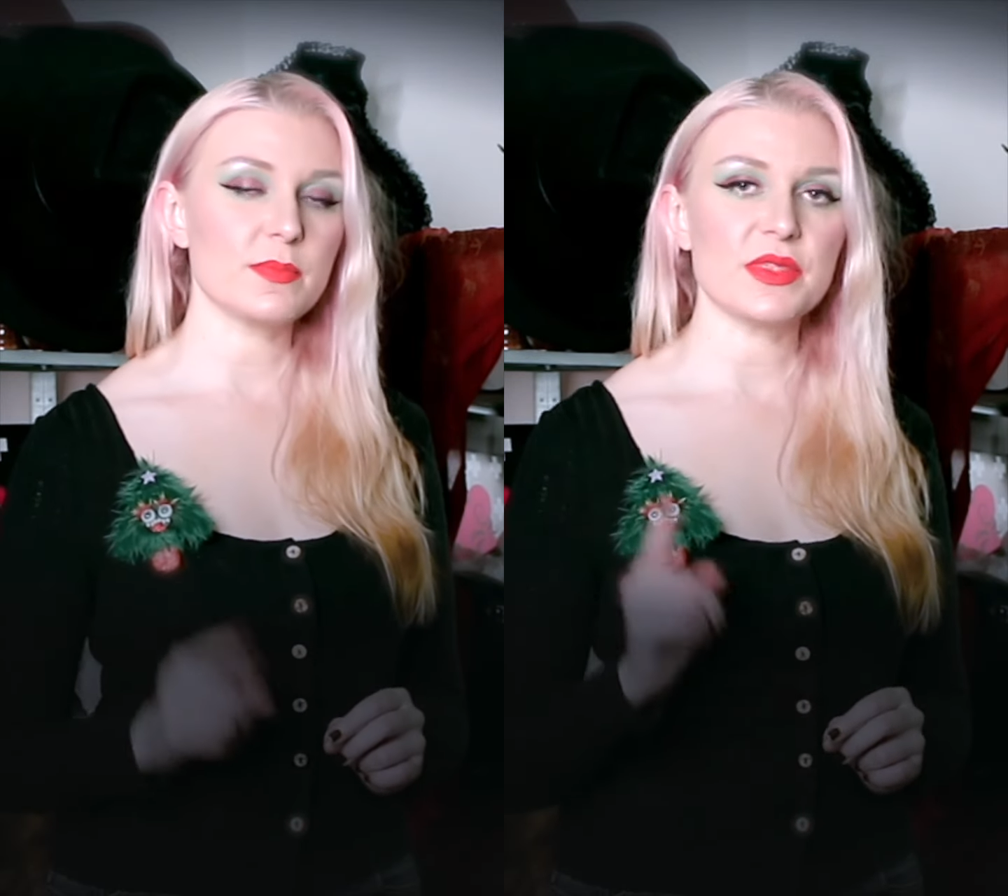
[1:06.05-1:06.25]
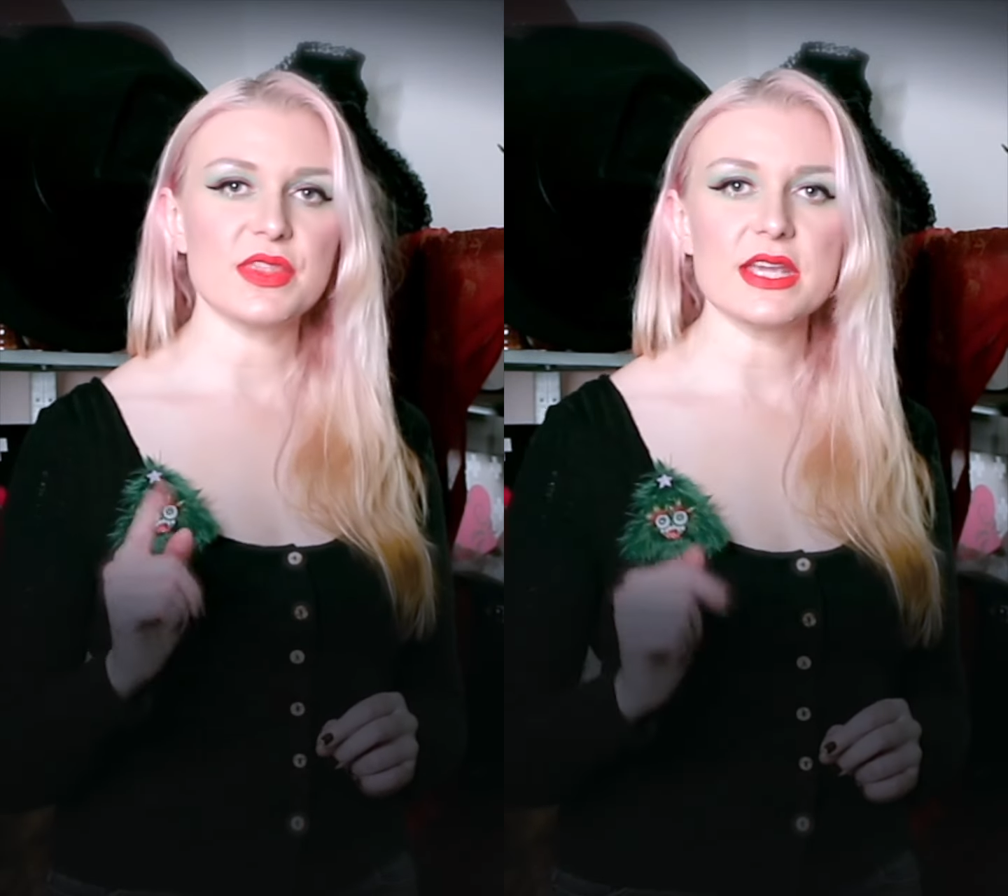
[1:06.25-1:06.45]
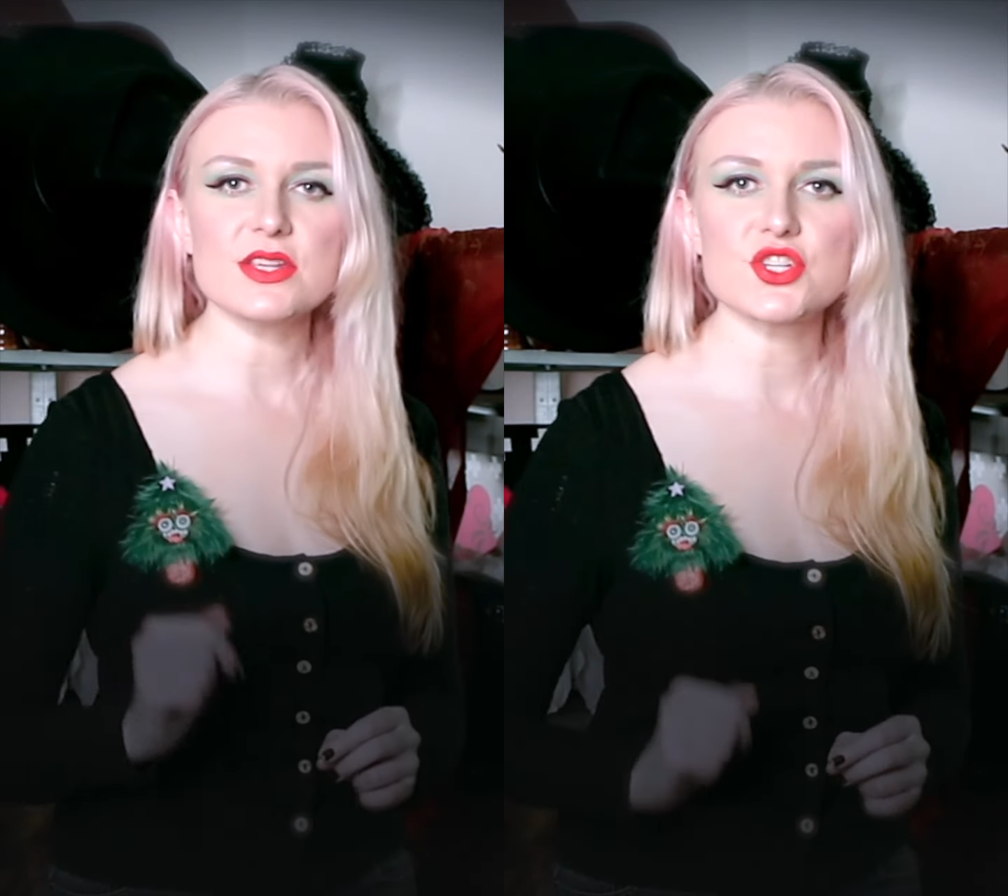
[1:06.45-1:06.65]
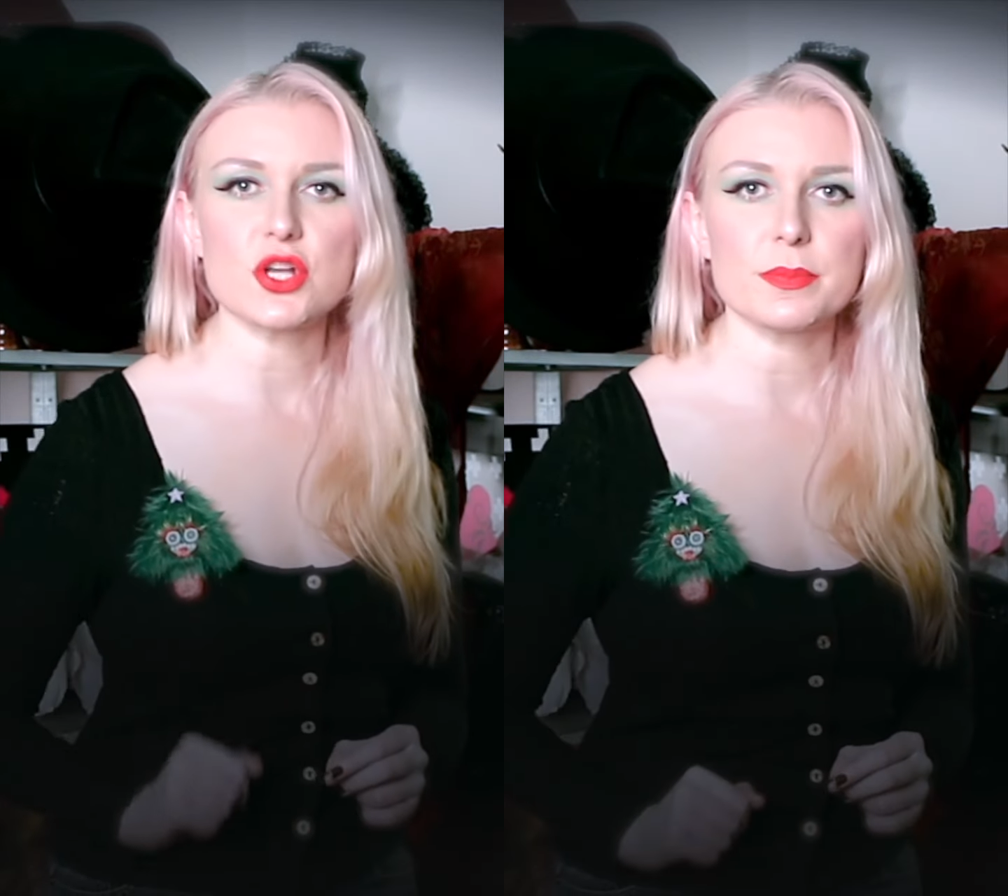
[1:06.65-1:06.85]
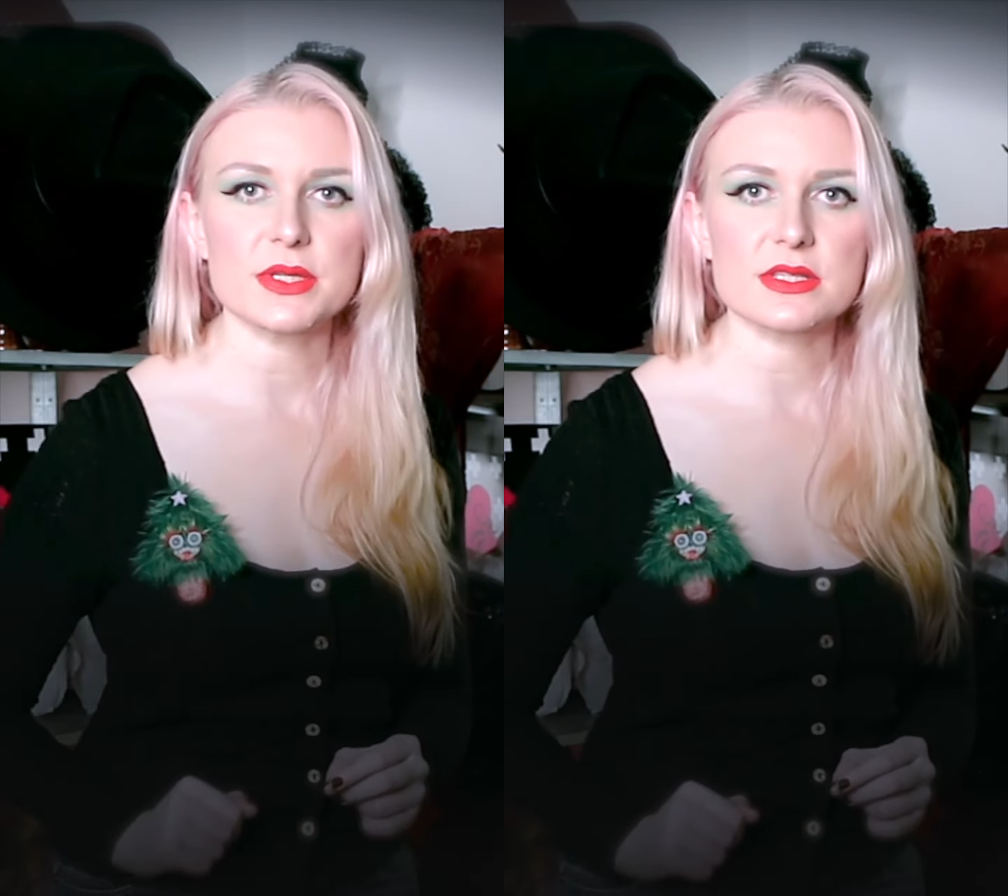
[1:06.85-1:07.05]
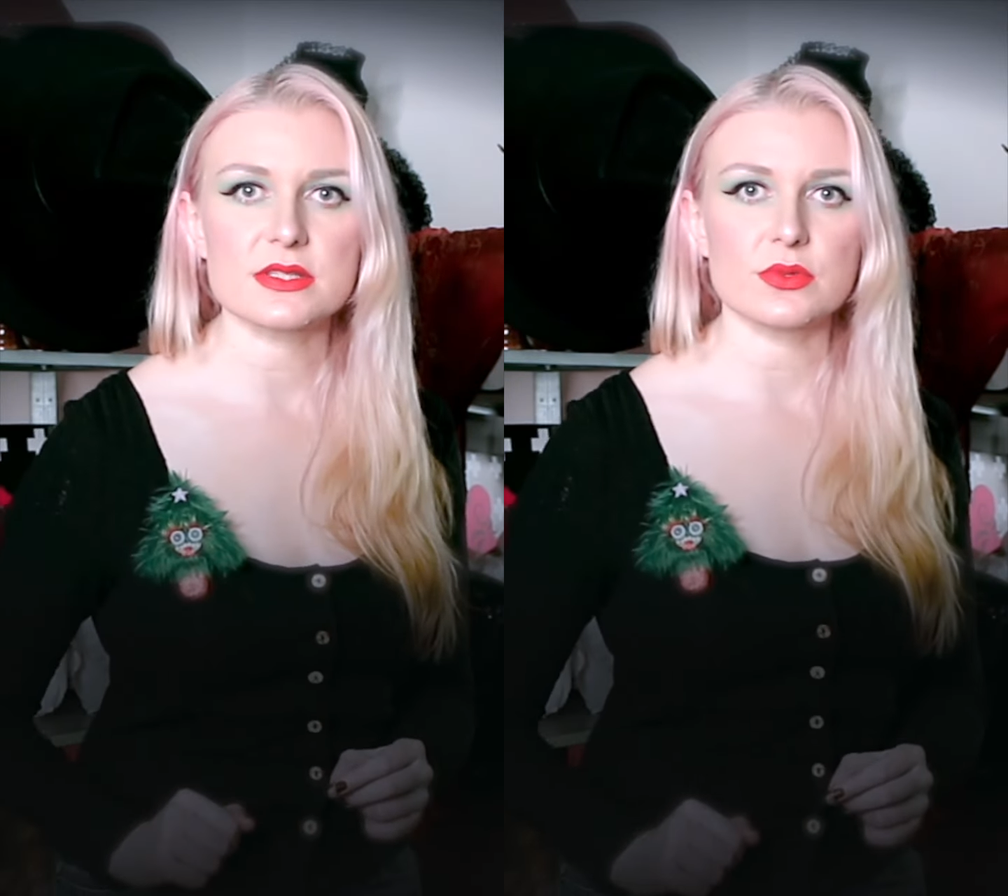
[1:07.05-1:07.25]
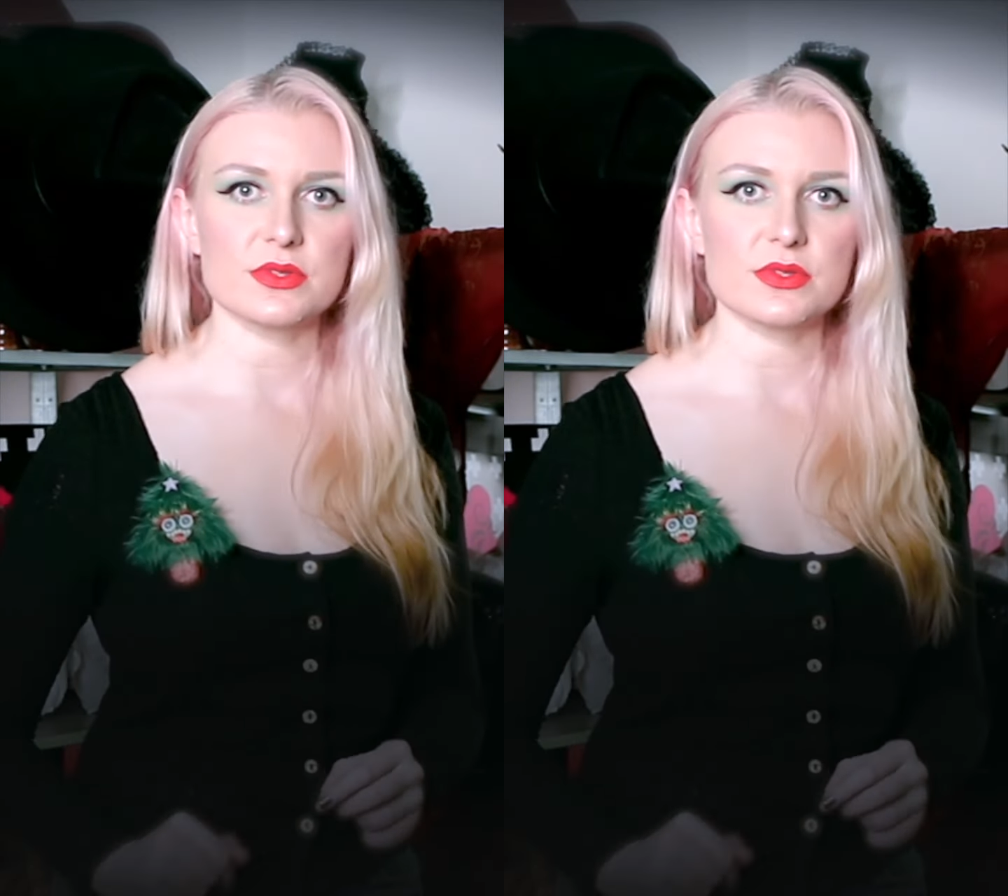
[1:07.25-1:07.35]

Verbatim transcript: but these shoppers saw